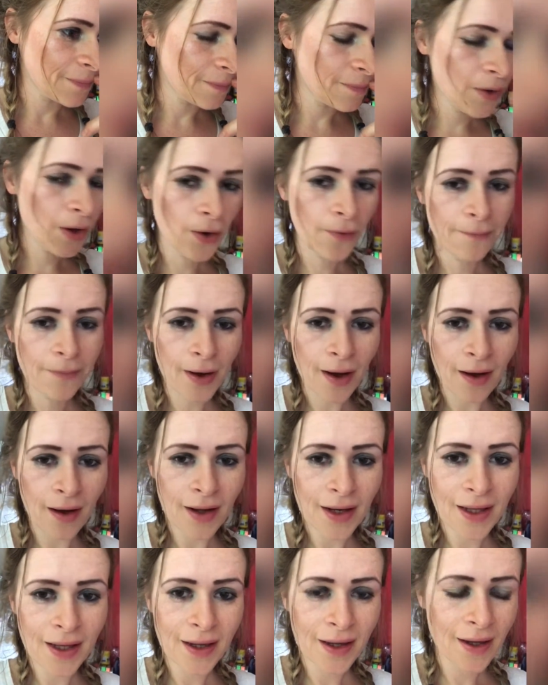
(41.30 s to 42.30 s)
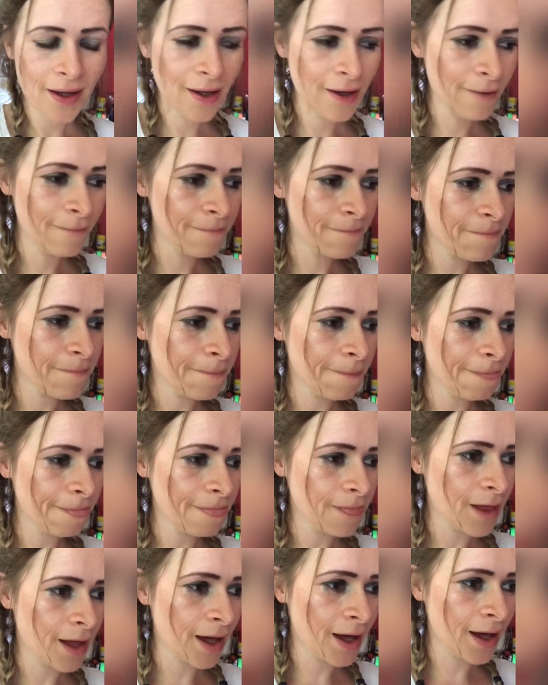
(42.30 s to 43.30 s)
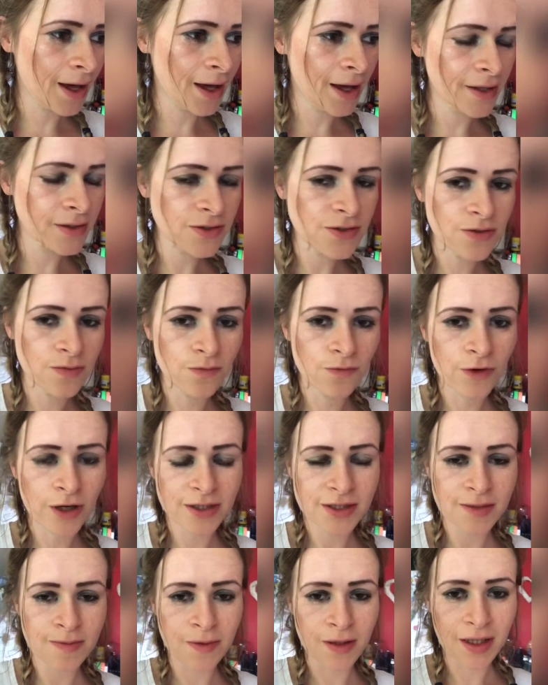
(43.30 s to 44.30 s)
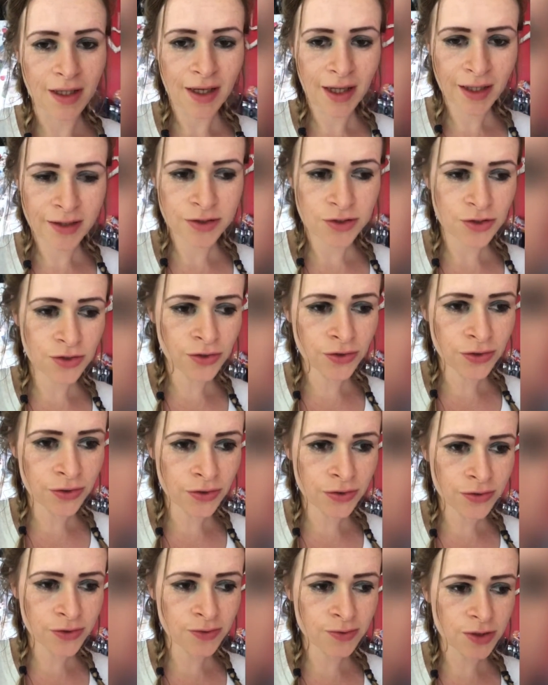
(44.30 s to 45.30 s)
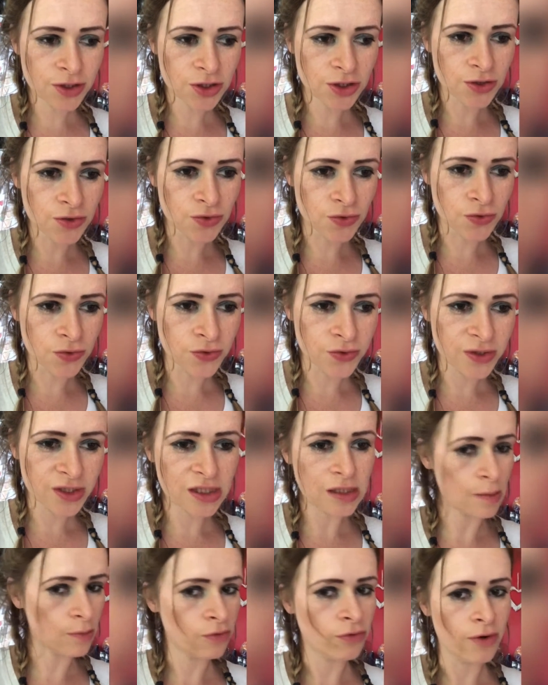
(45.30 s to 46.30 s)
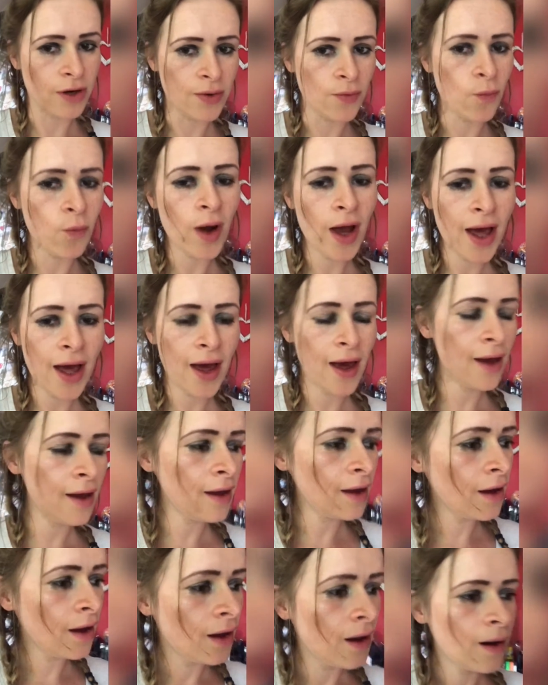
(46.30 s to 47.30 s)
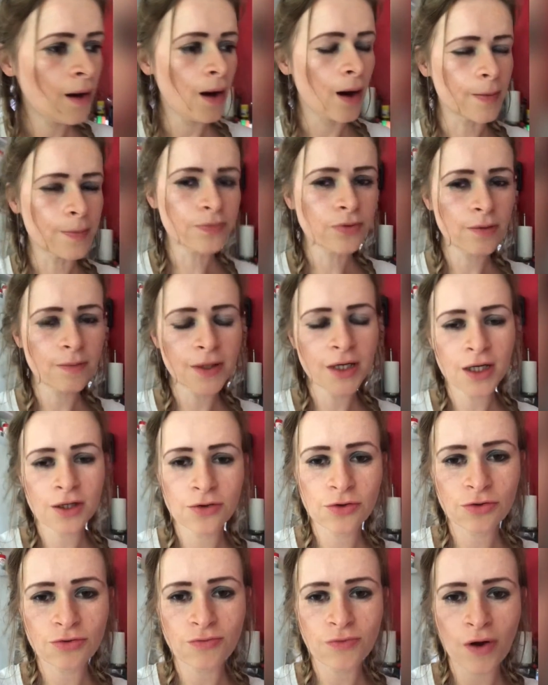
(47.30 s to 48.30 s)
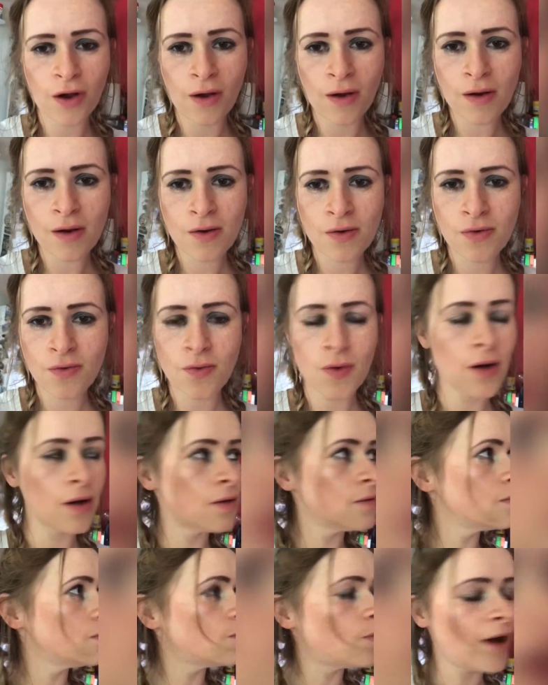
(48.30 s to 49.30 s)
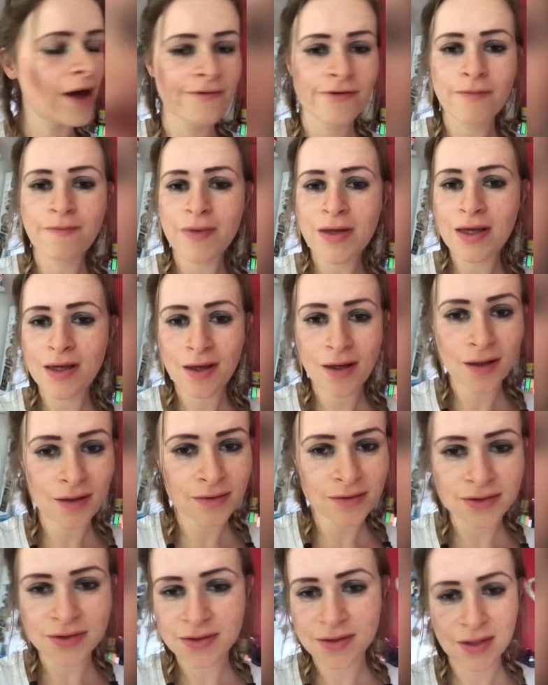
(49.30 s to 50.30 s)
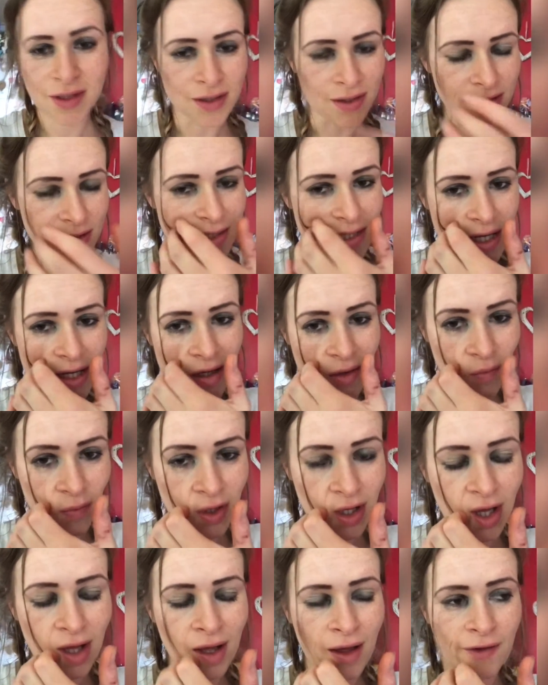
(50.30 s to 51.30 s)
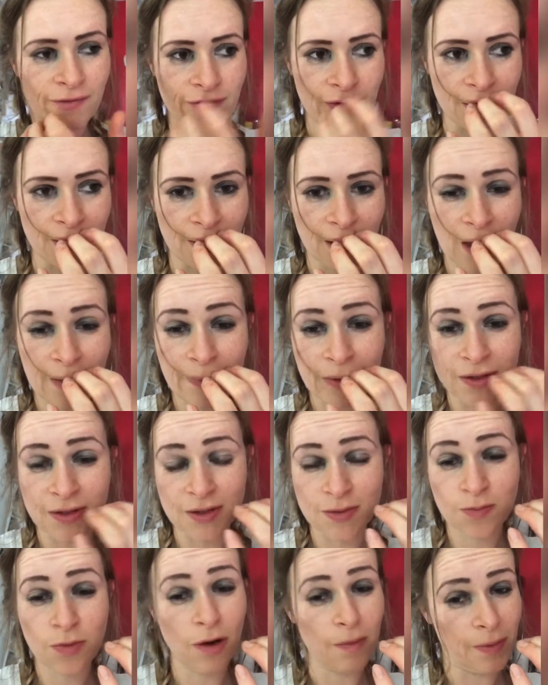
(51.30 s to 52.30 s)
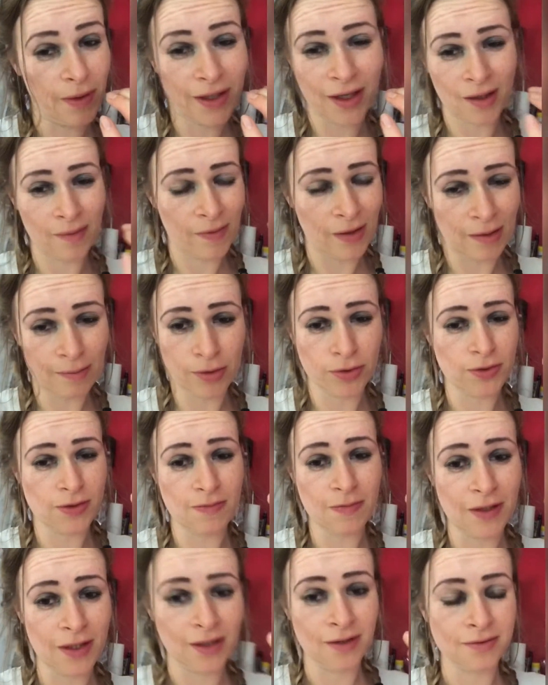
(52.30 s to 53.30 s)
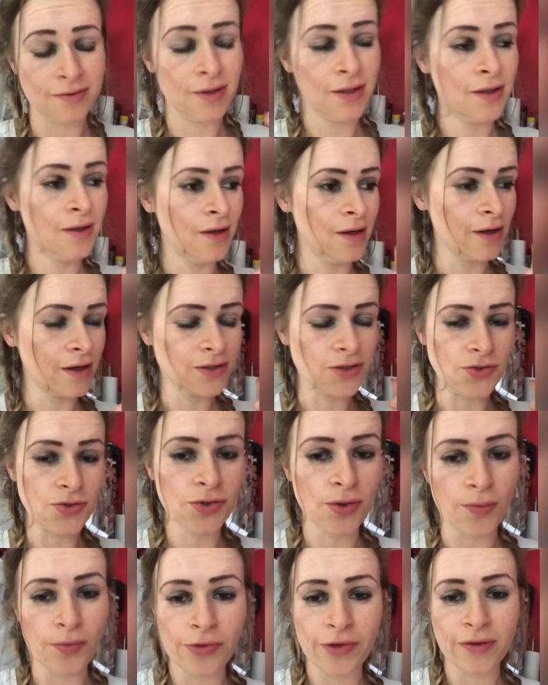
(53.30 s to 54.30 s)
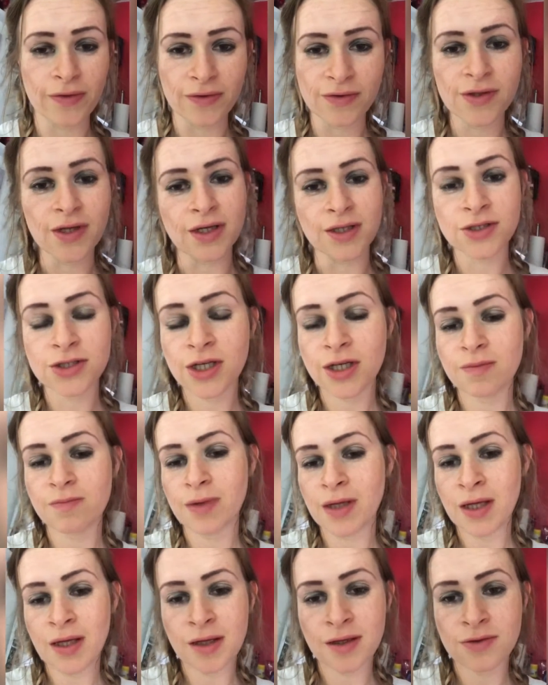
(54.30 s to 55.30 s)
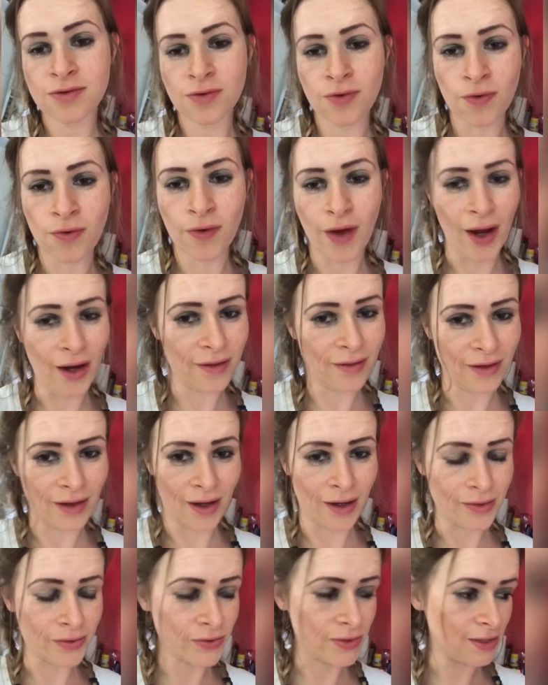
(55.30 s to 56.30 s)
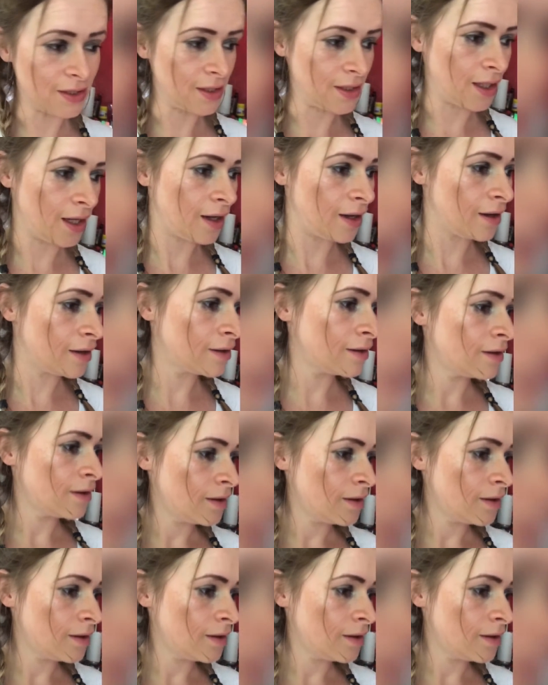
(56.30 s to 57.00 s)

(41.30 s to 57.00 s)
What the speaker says: pearl barley, and some red split lentils, which is all simmering away. I'm probably going to throw whatever beans in the tin we have in the cupboard. It's probably going to be a butter bean because I don't think there's any chickpeas or anything else in there.